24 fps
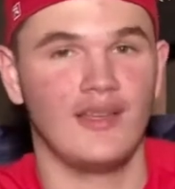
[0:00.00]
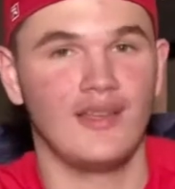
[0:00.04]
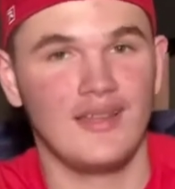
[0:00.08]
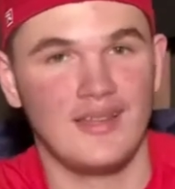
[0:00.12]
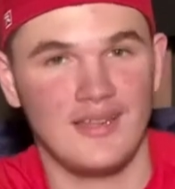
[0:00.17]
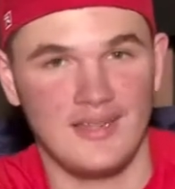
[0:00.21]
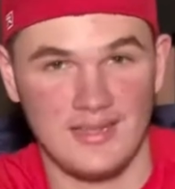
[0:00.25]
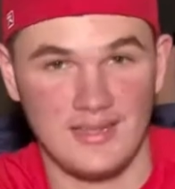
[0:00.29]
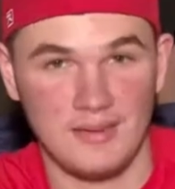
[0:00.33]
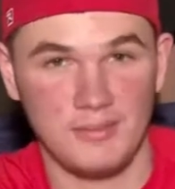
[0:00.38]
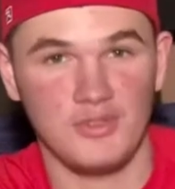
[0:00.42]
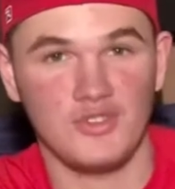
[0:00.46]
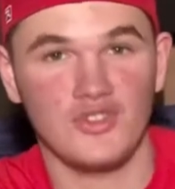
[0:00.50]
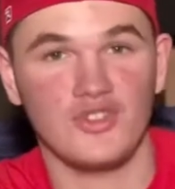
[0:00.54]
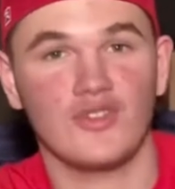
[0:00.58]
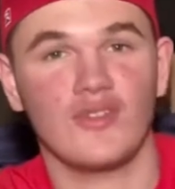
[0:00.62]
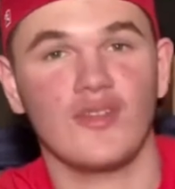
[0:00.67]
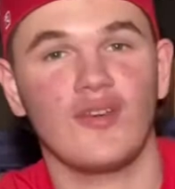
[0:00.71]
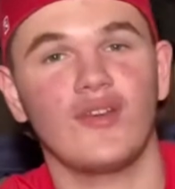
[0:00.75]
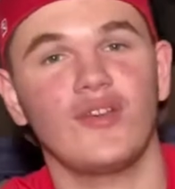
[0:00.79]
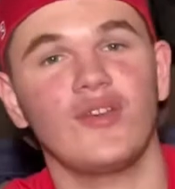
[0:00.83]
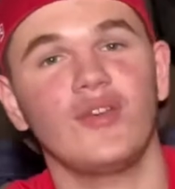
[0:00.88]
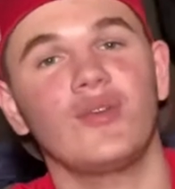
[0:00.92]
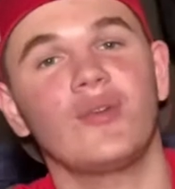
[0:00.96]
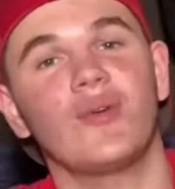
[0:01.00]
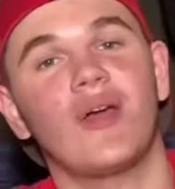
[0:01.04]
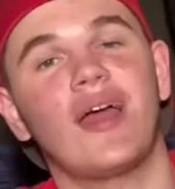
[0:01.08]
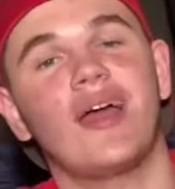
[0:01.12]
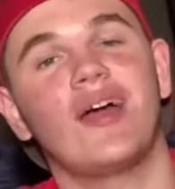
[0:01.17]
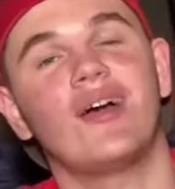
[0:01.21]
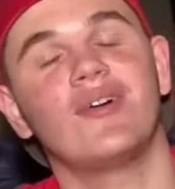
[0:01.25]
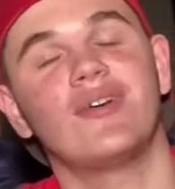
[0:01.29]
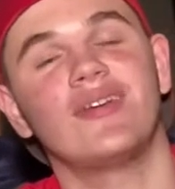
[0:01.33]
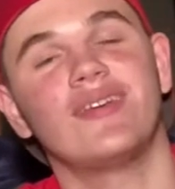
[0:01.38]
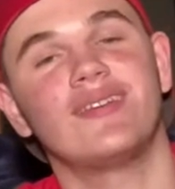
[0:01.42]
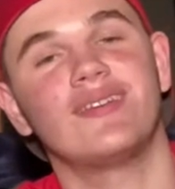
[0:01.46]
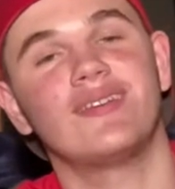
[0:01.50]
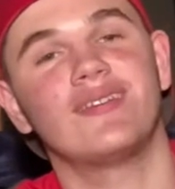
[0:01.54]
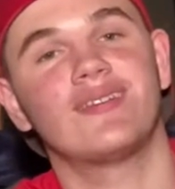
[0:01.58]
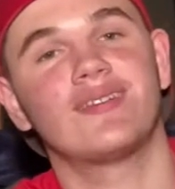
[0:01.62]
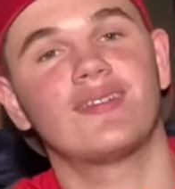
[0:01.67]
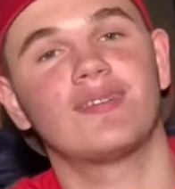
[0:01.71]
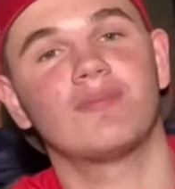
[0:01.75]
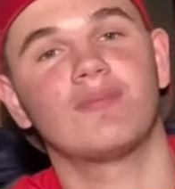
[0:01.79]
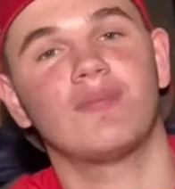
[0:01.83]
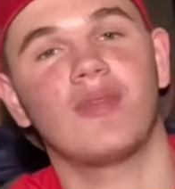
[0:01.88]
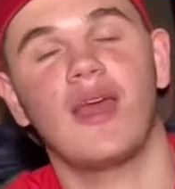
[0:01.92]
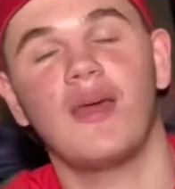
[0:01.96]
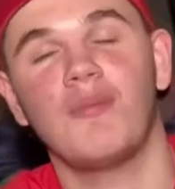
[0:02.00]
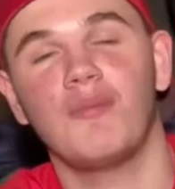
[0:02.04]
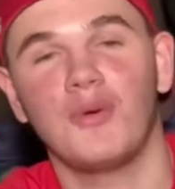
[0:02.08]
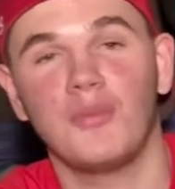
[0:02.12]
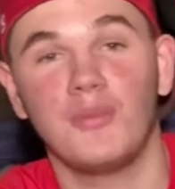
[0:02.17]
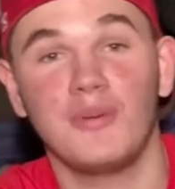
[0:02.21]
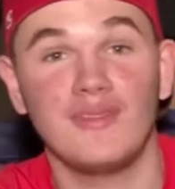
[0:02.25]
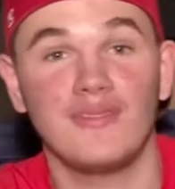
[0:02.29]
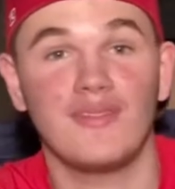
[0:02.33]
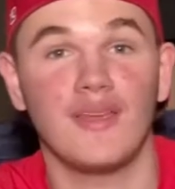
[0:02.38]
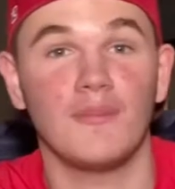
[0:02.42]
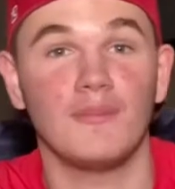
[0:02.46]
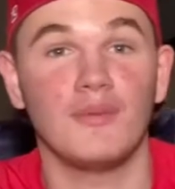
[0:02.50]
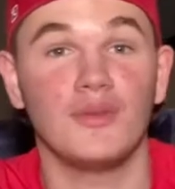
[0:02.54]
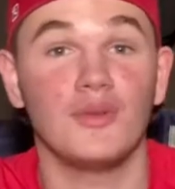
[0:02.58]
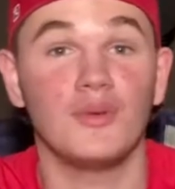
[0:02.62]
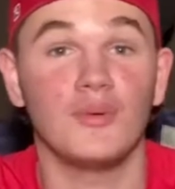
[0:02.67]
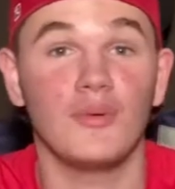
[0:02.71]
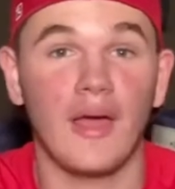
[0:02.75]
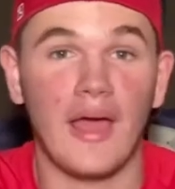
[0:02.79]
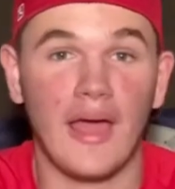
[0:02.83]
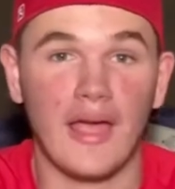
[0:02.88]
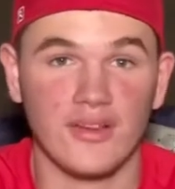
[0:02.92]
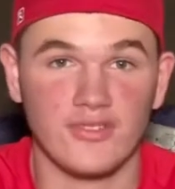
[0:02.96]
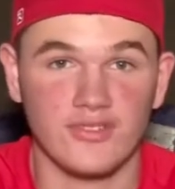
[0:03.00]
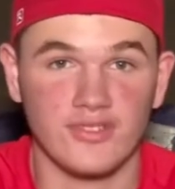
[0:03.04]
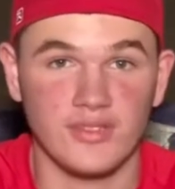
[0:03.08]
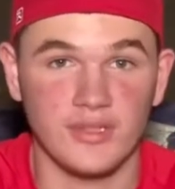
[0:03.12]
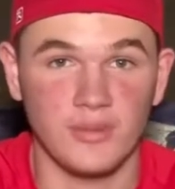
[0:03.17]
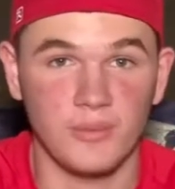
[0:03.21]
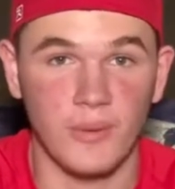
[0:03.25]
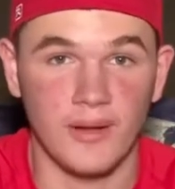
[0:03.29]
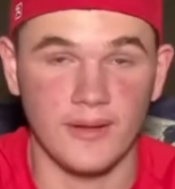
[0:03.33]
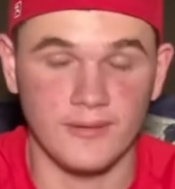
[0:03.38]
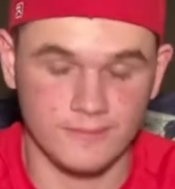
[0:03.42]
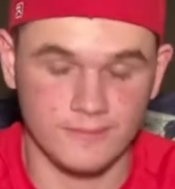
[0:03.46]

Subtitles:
let me just tell you how his MLB debut actually went.